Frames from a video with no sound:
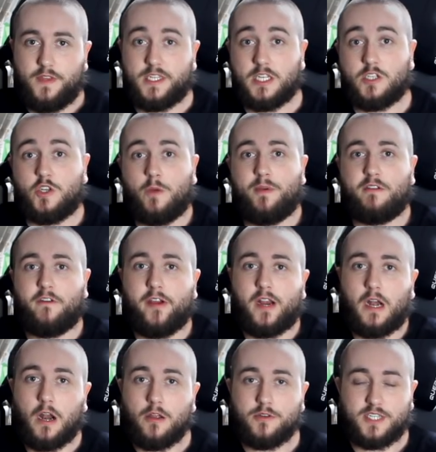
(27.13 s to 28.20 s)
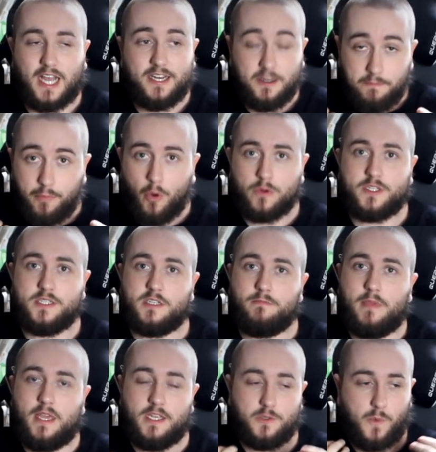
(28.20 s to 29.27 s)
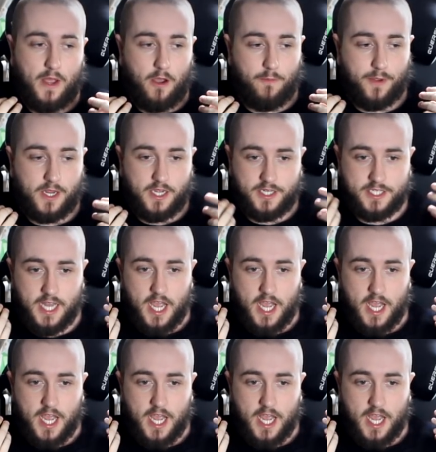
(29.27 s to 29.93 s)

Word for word: This is a topic very close and important to me as well, because